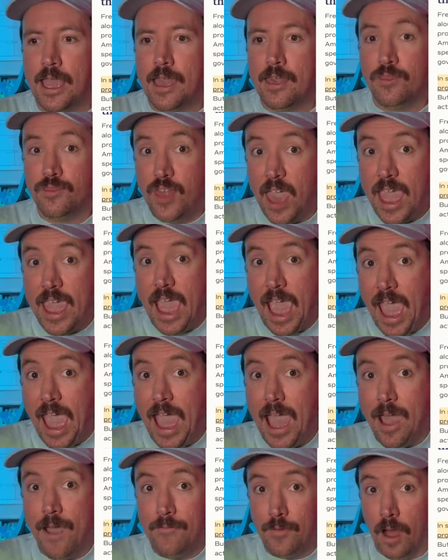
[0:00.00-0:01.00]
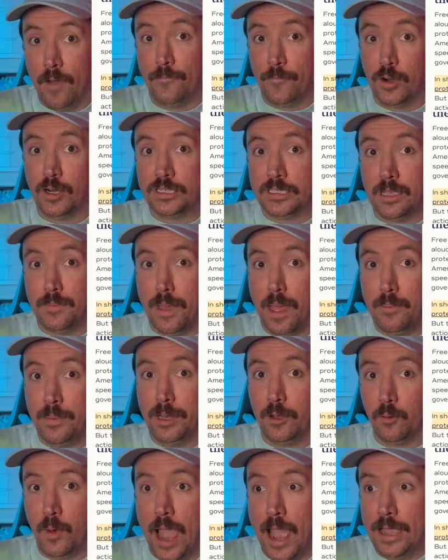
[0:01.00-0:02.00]
they have a First
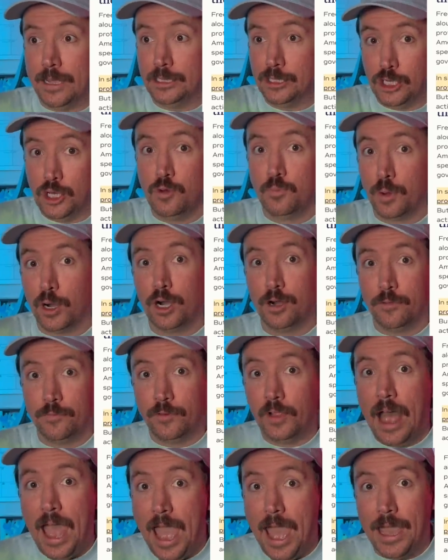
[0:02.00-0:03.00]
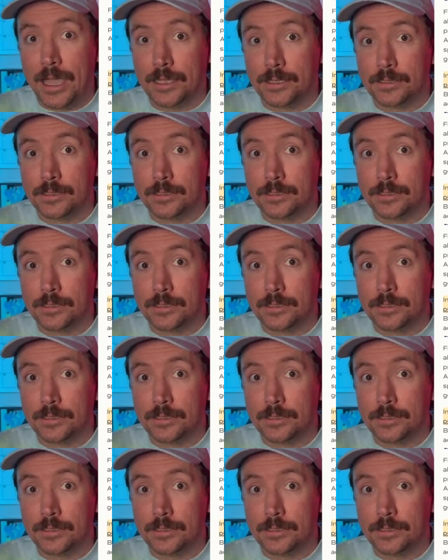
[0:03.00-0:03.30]
Amendment right to burn flags.